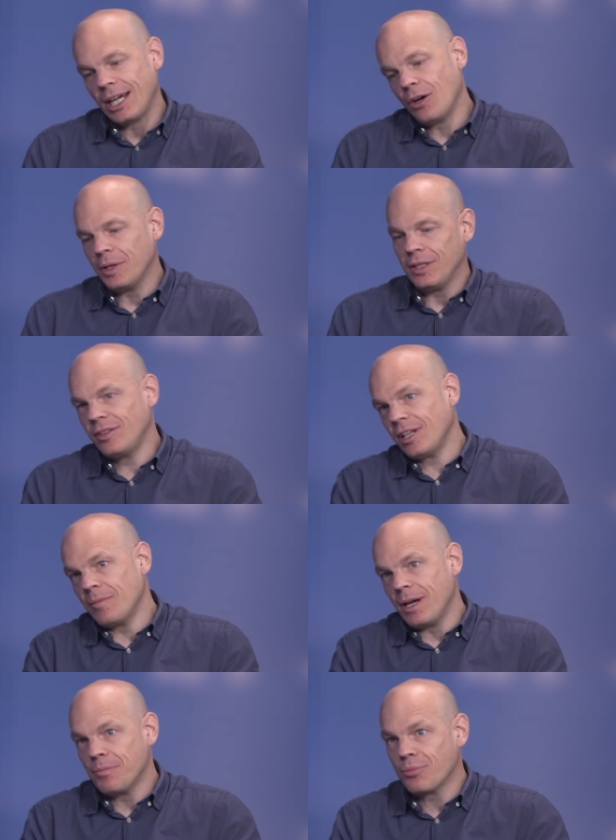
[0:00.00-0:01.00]
I already said
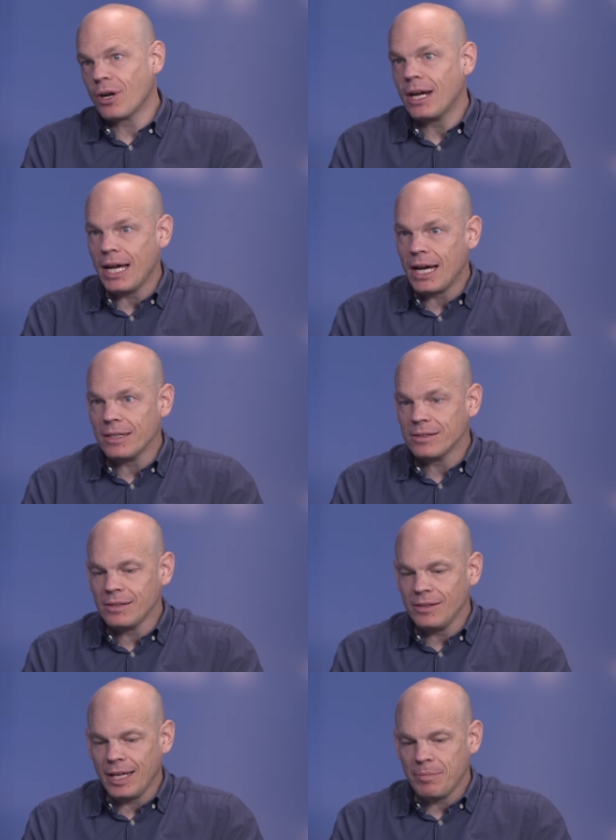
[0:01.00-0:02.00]
in my prior
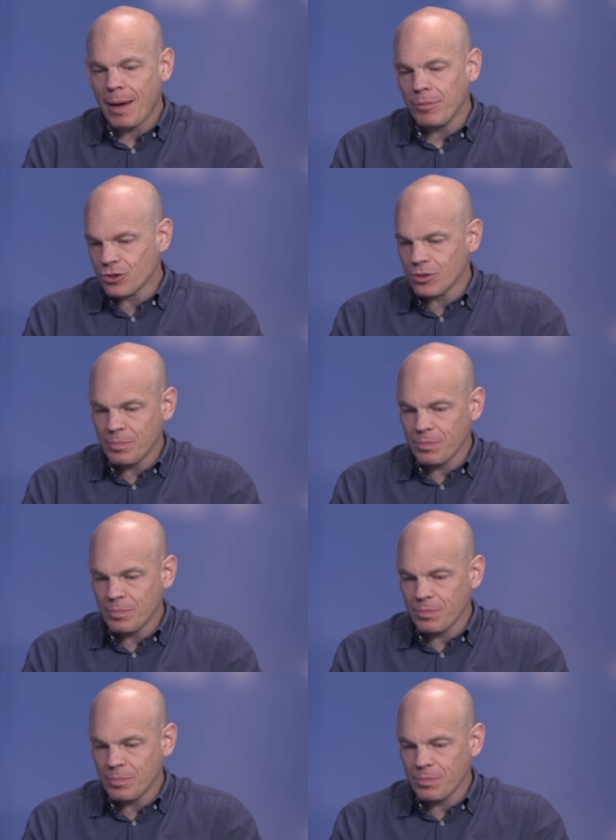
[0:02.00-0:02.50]
answer that published